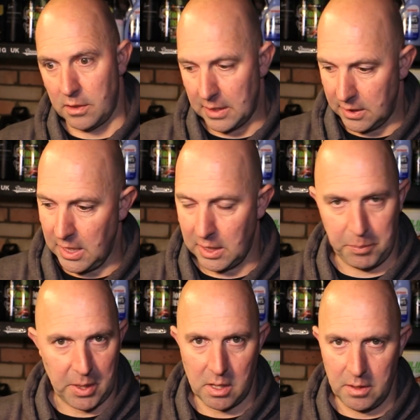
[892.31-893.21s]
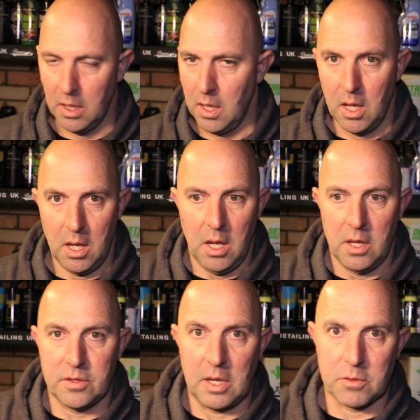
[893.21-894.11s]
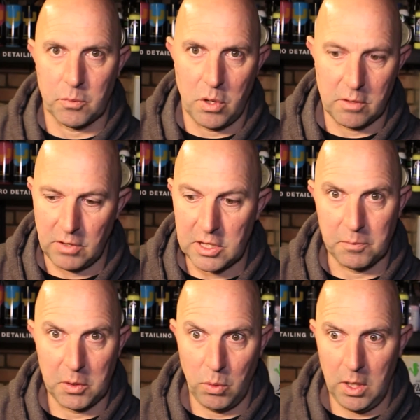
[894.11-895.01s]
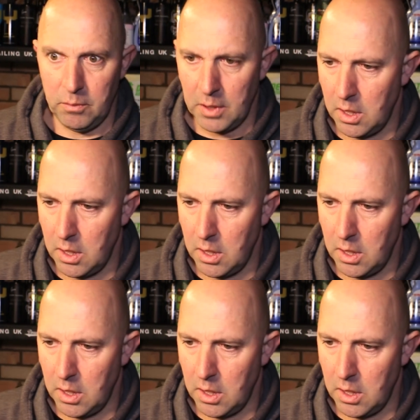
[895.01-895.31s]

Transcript: that kick part seemed to work reasonably well.